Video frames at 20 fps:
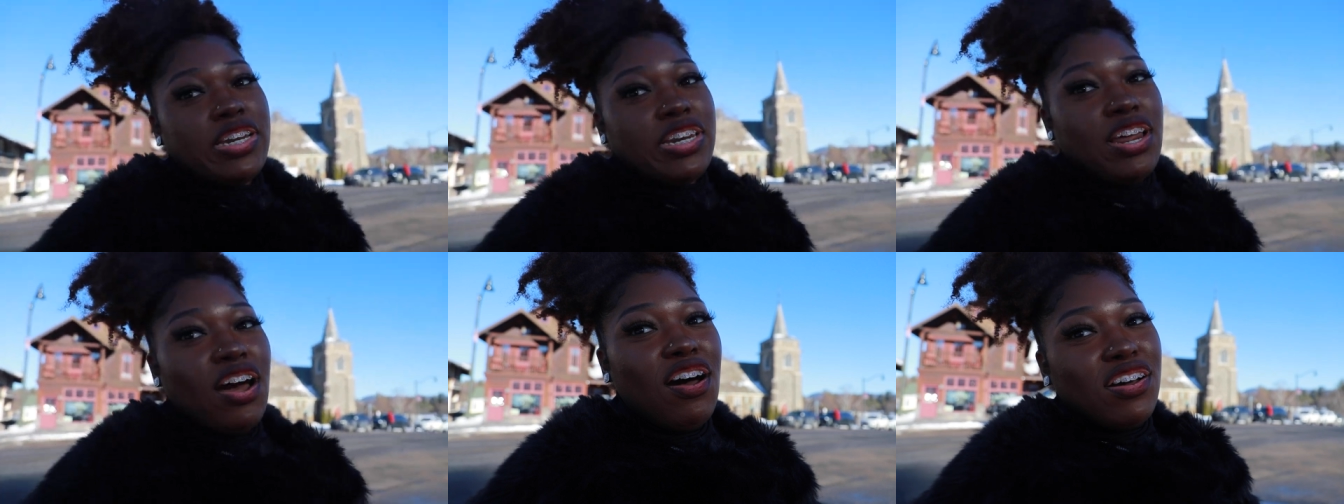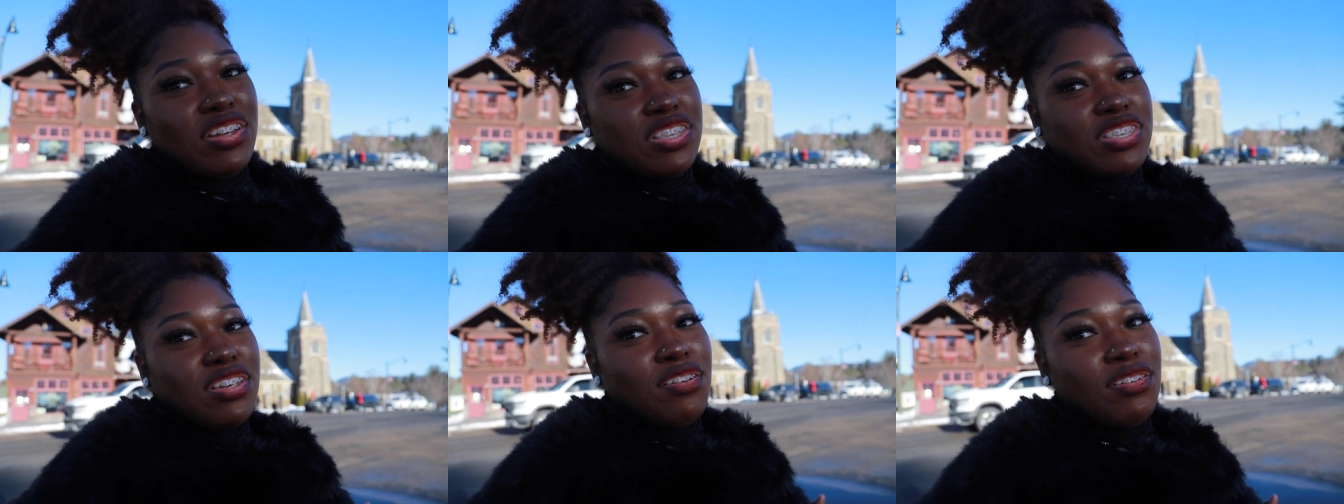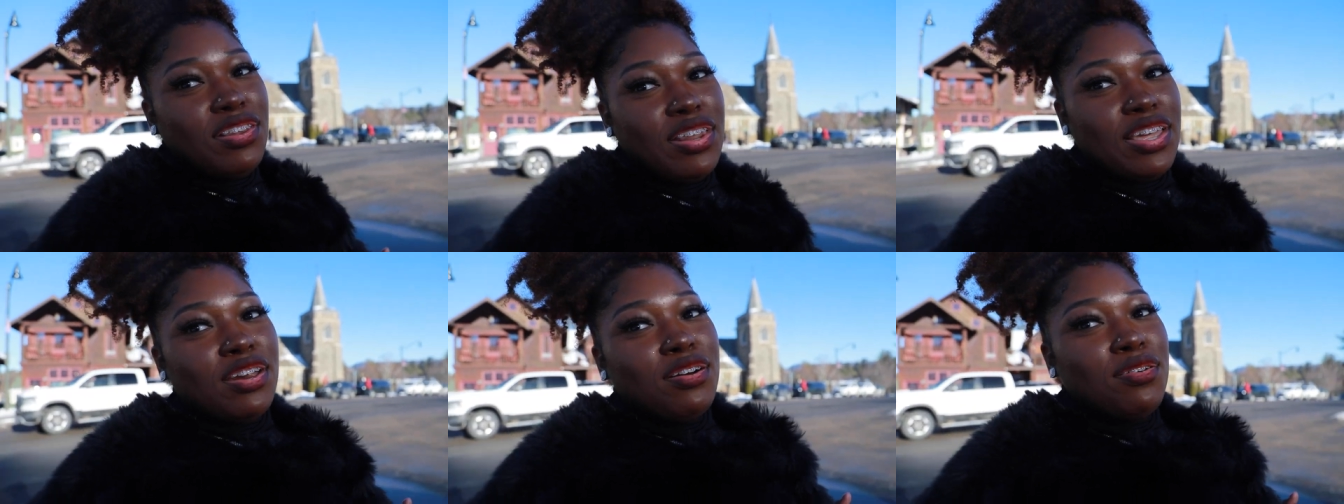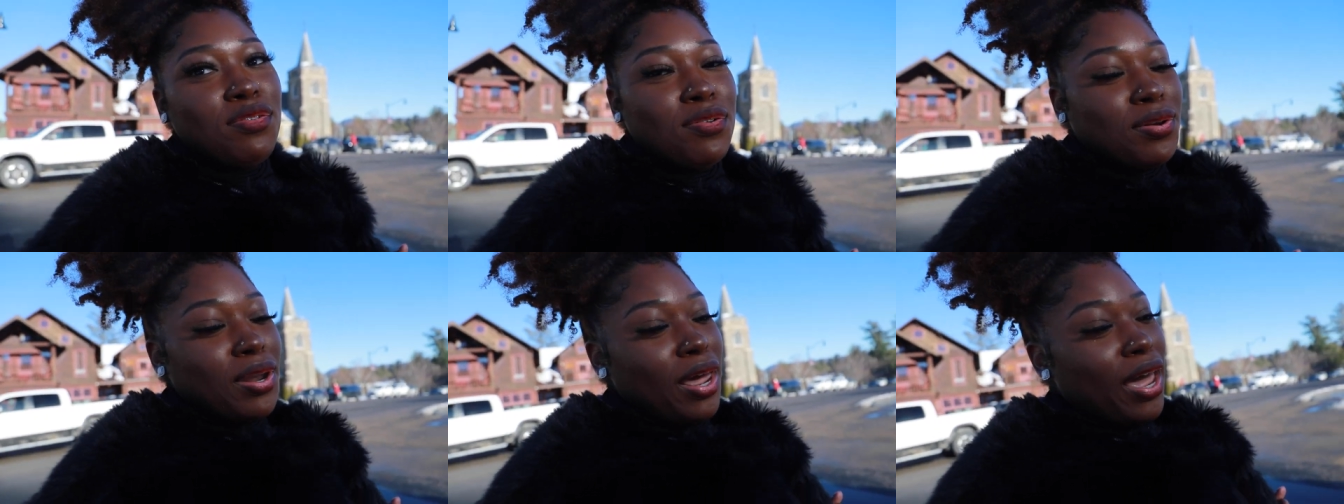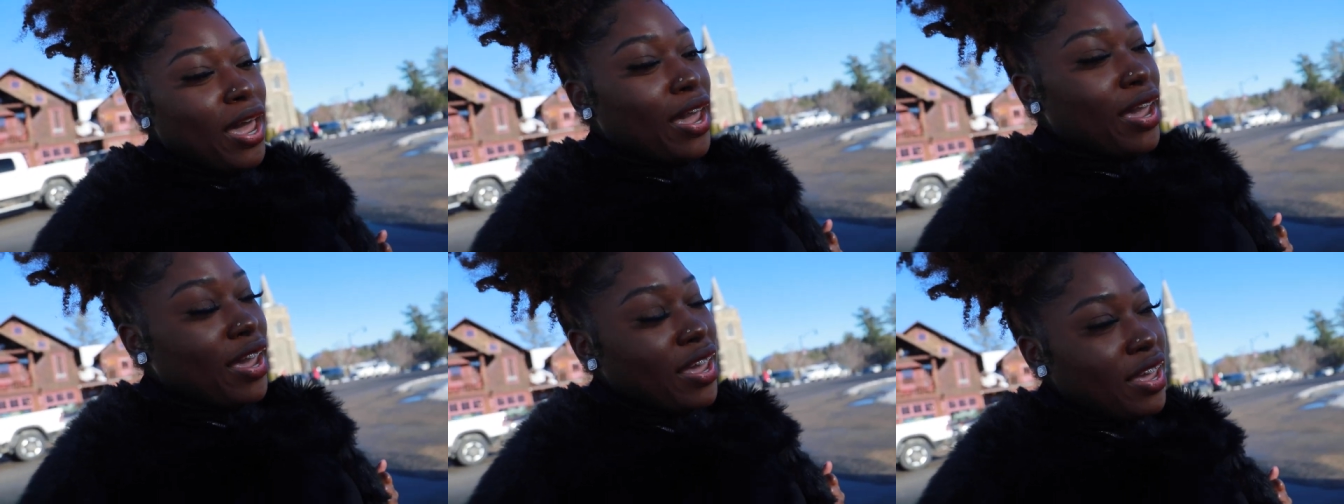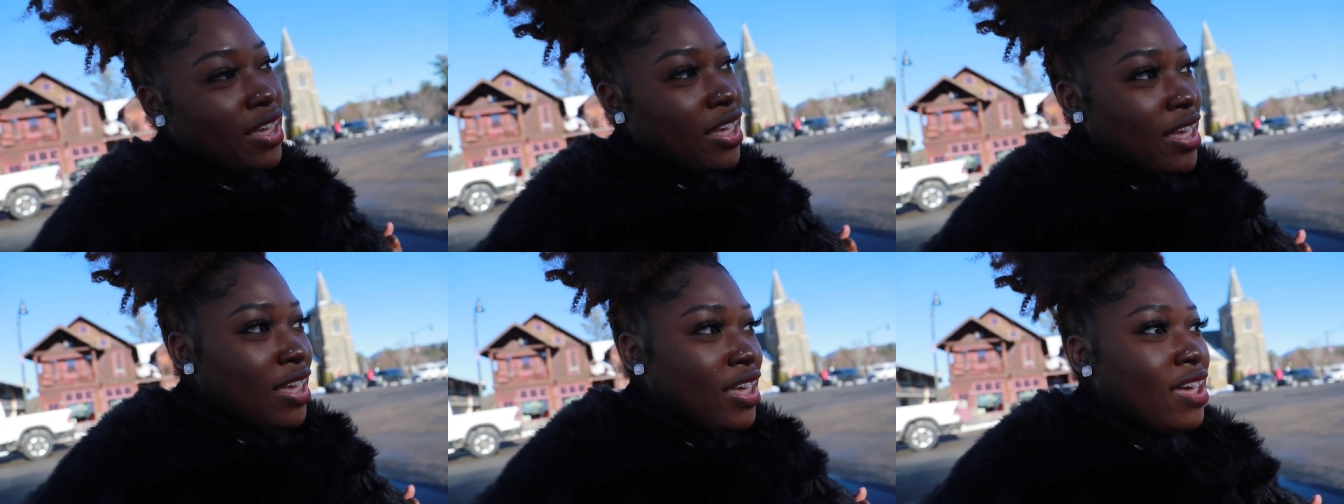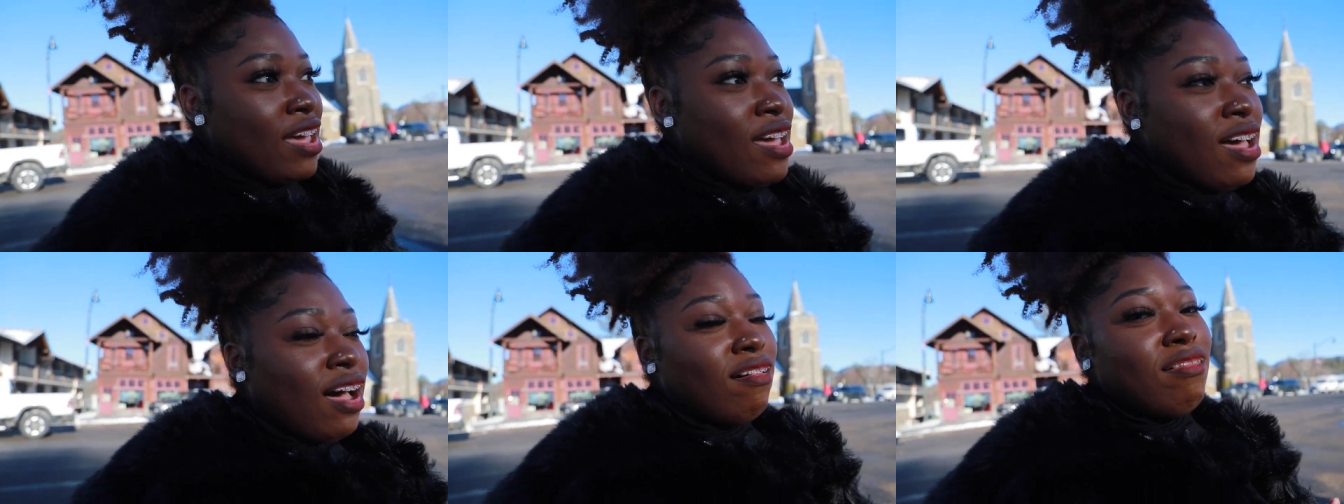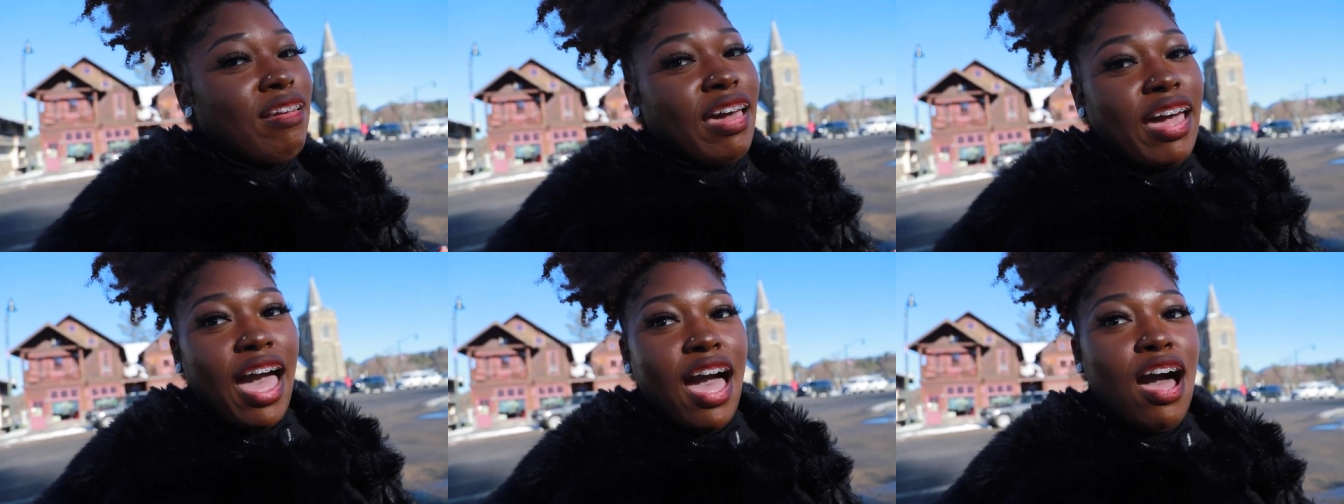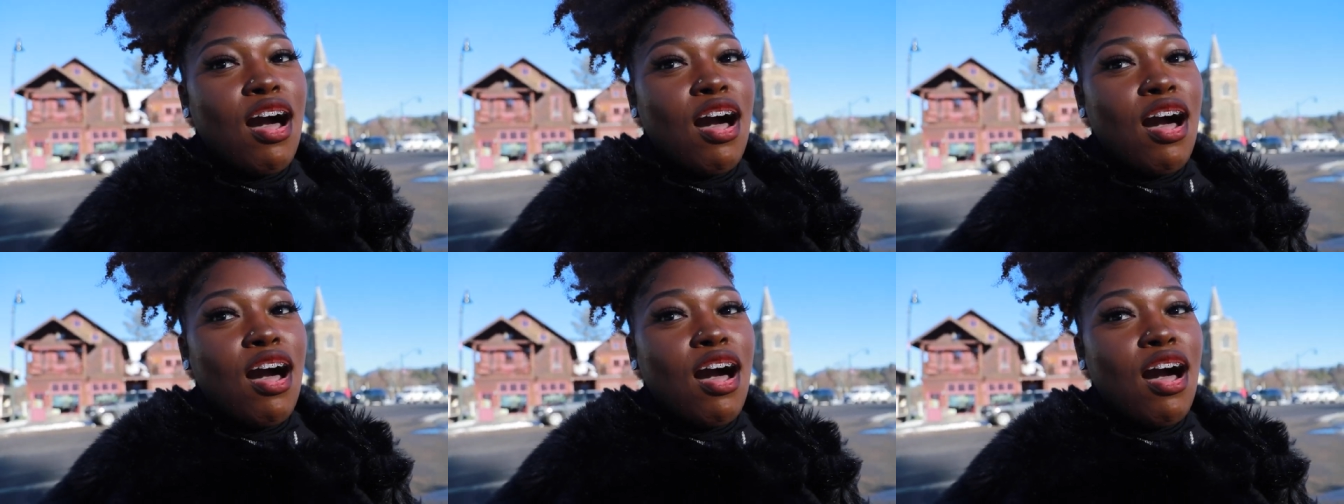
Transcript: The dog's so little, like, I'm like,